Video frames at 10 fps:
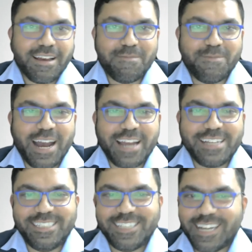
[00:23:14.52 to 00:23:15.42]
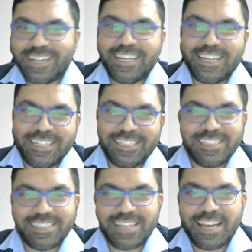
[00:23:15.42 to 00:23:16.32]
My journey,
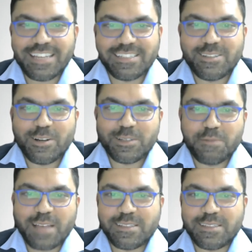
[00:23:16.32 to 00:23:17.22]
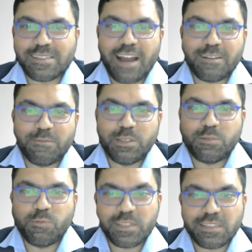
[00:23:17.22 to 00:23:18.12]
she says, in Toastmasters started with
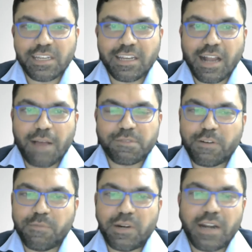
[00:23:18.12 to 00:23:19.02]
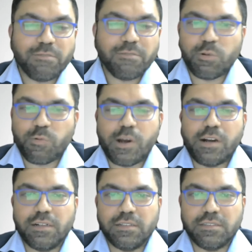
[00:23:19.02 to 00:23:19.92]
visiting clubs from around the
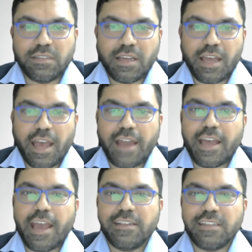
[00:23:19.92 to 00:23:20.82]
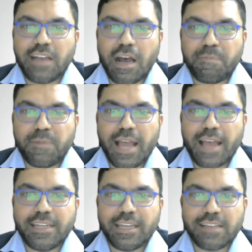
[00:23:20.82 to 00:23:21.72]
world and ended up
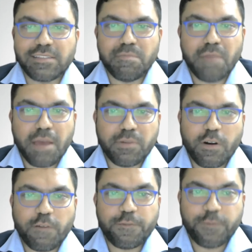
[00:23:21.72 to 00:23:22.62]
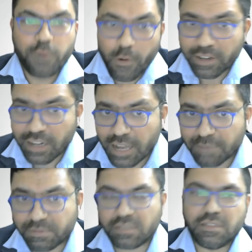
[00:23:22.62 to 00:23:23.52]
landing as a member of four
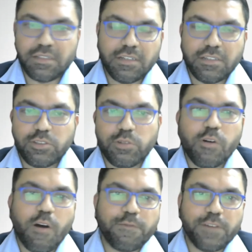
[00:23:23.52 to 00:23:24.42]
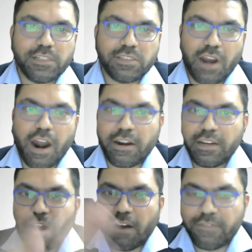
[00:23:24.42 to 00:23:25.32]
clubs, two of which are
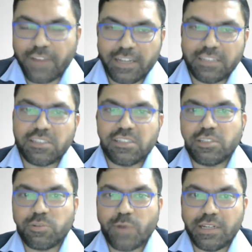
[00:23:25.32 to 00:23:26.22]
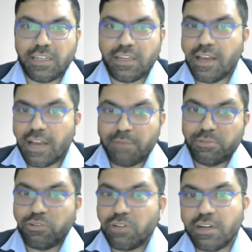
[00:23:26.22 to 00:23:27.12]
in our very District 20. I'm
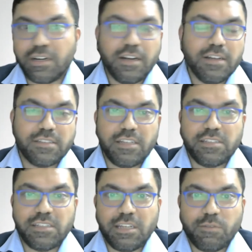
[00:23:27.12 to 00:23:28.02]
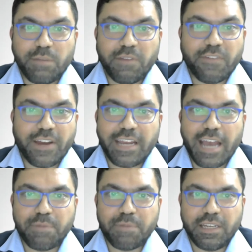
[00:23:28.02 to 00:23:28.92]
sure CGD will be very
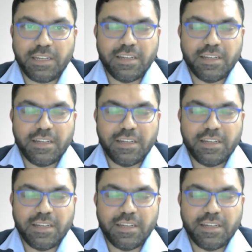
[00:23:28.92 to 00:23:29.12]
happy.